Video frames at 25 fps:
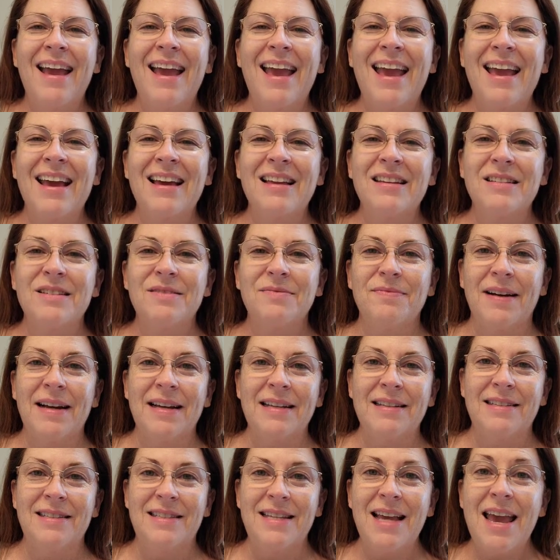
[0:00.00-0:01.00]
and my
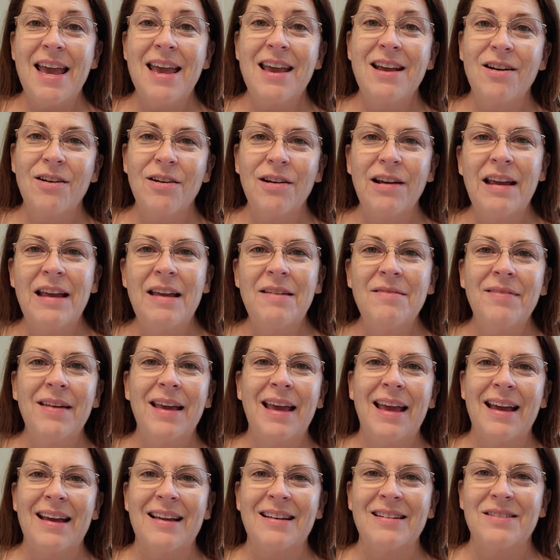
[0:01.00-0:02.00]
day cream
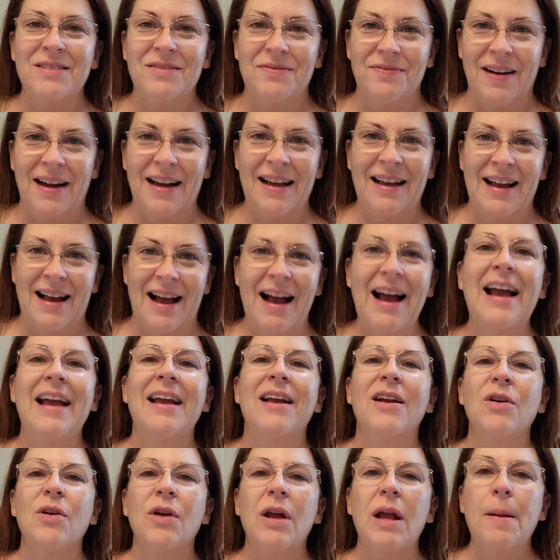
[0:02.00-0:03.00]
and my eye
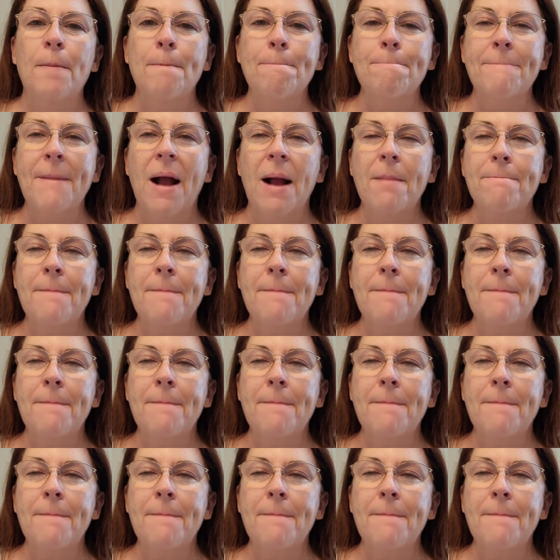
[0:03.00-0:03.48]
cream